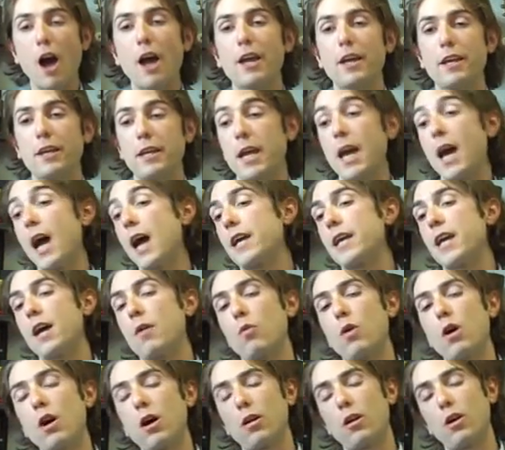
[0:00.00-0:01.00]
Yeah,
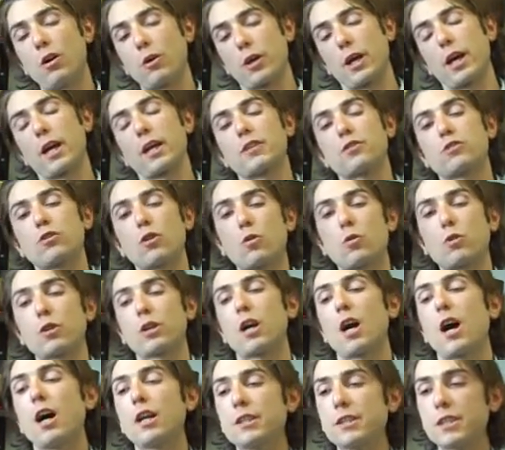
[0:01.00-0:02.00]
well, okay, so the
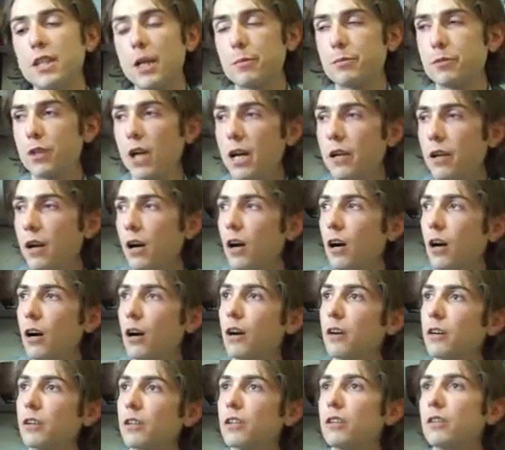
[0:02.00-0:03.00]
concepts I